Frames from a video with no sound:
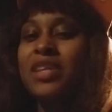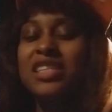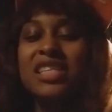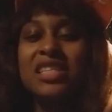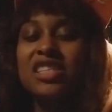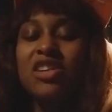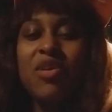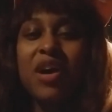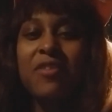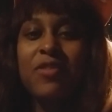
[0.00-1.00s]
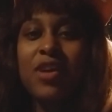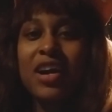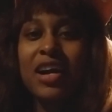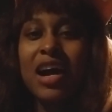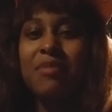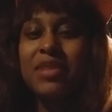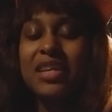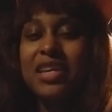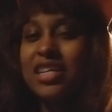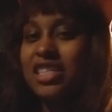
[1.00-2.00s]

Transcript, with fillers: just to show off for our company,